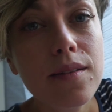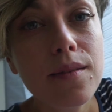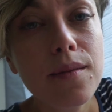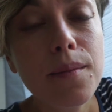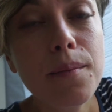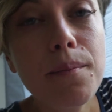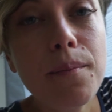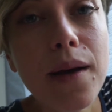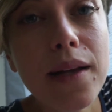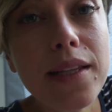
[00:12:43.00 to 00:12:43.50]

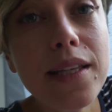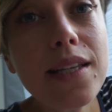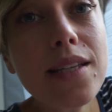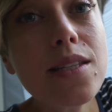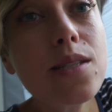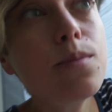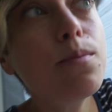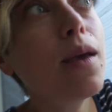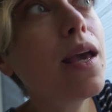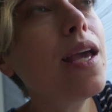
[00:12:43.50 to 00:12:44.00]
Money is
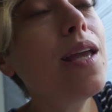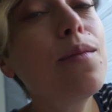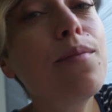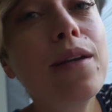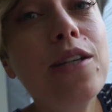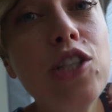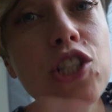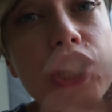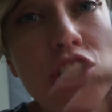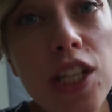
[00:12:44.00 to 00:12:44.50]
made by
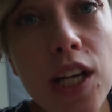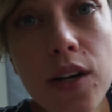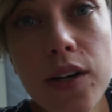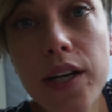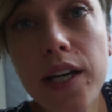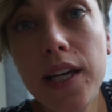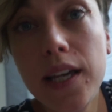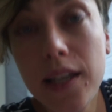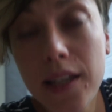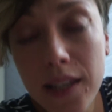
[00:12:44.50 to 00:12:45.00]

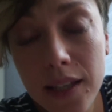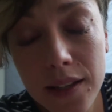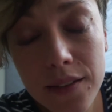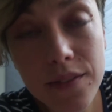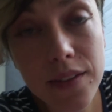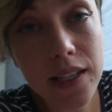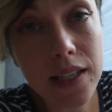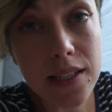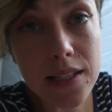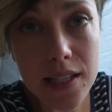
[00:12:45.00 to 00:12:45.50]
sharing and
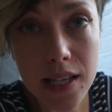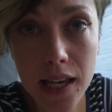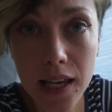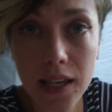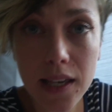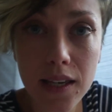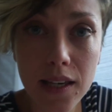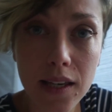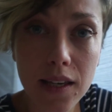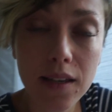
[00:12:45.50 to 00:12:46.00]
giving and
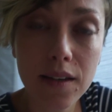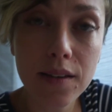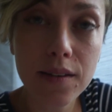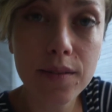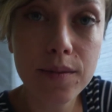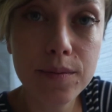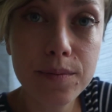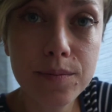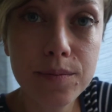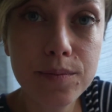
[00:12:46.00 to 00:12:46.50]
taking.
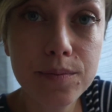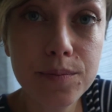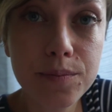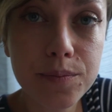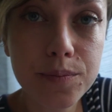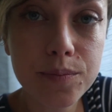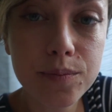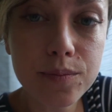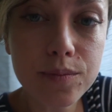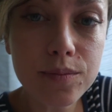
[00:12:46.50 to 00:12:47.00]

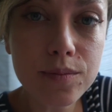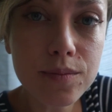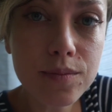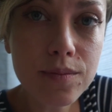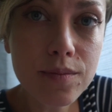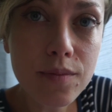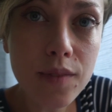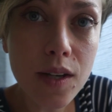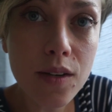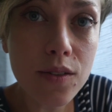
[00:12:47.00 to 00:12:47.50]

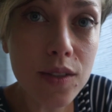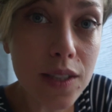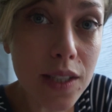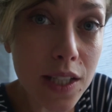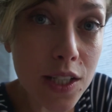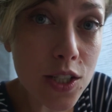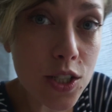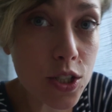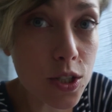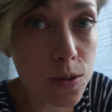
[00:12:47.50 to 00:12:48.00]

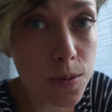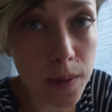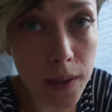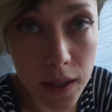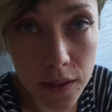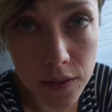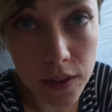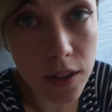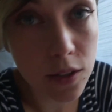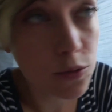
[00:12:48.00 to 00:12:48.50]
Relationships by
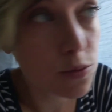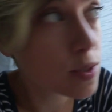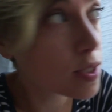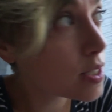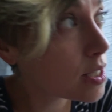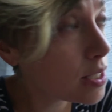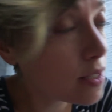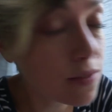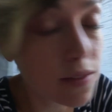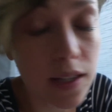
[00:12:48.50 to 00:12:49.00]
giving and
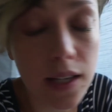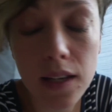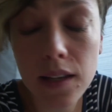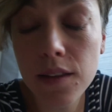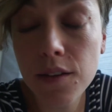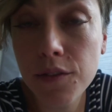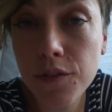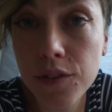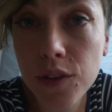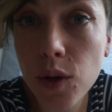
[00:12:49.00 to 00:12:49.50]
receiving, the
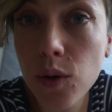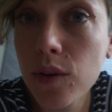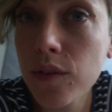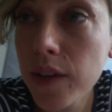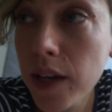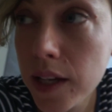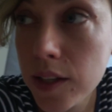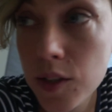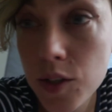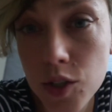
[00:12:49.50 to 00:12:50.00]
flow of
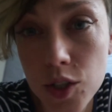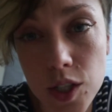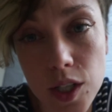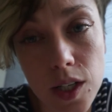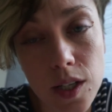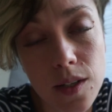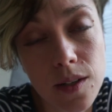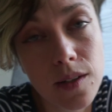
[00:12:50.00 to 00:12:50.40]
energy.